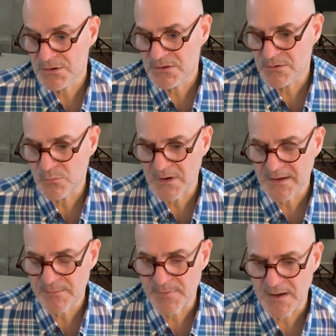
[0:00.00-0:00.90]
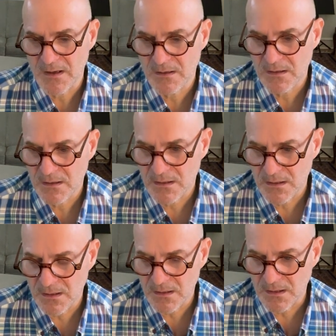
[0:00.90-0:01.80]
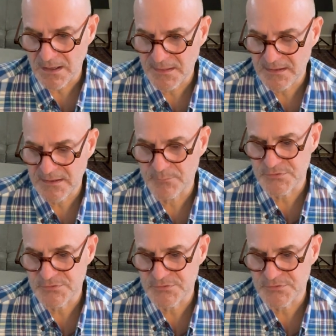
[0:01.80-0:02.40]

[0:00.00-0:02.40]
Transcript: in a way about, I learned